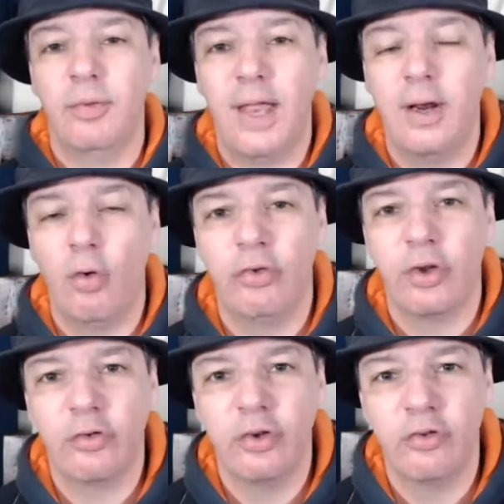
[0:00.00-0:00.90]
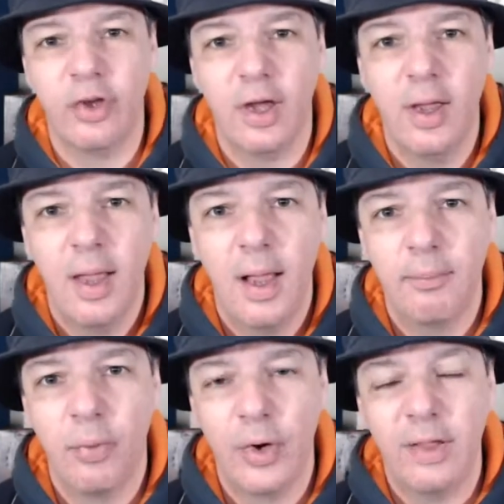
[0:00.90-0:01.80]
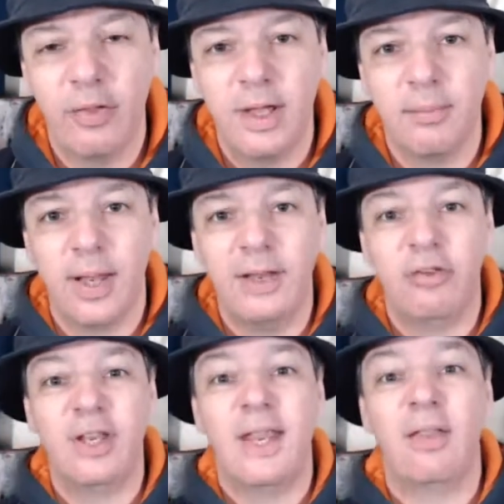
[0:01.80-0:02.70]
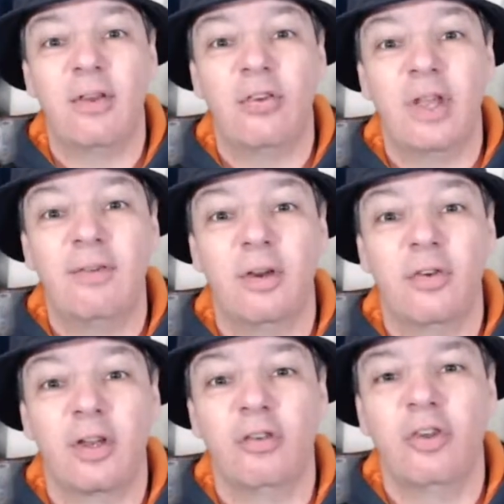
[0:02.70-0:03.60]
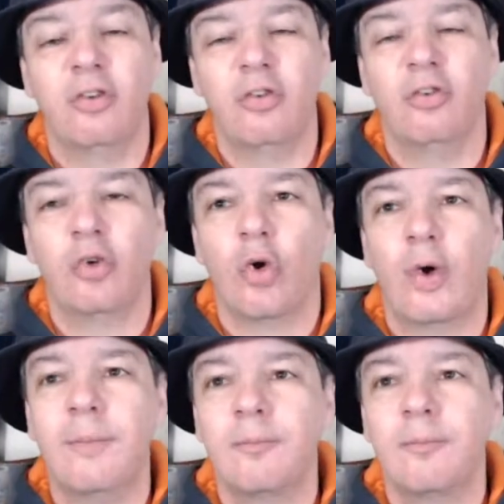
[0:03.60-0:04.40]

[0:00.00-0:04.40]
then also looks at putting the complaints together to see if there is a consistent story